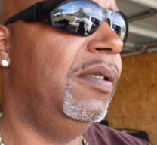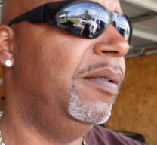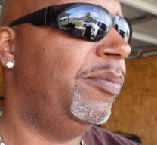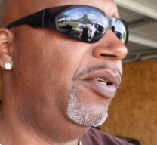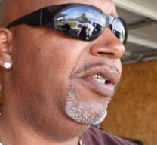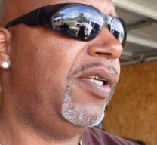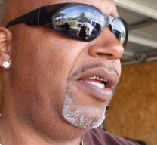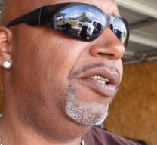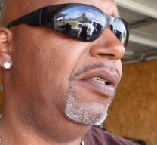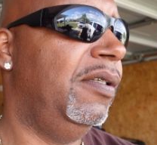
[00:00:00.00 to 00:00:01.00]

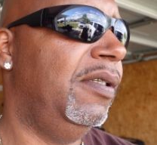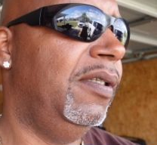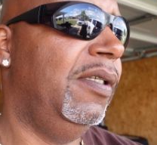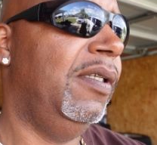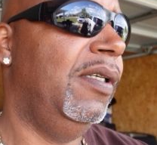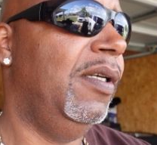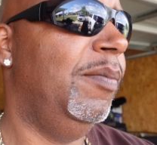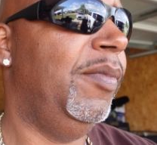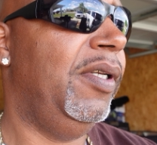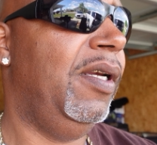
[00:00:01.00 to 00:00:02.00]
appreciate you.
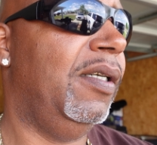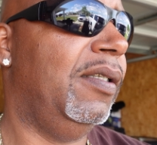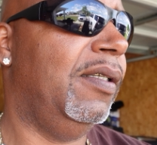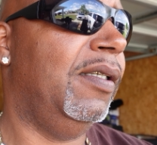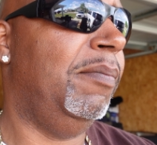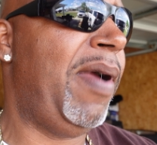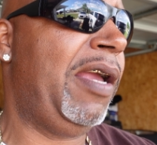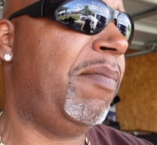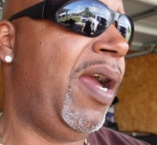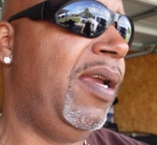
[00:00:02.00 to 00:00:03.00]
But yeah, uh,
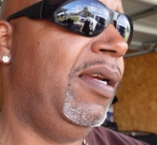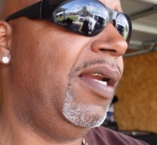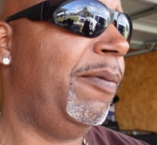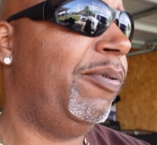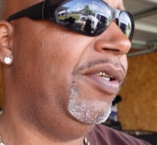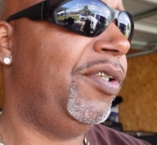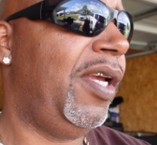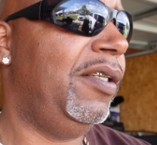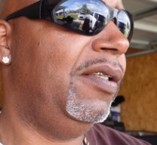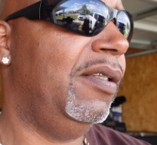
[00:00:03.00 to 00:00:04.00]
Mac Main, I
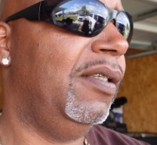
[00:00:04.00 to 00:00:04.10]
appreciate you.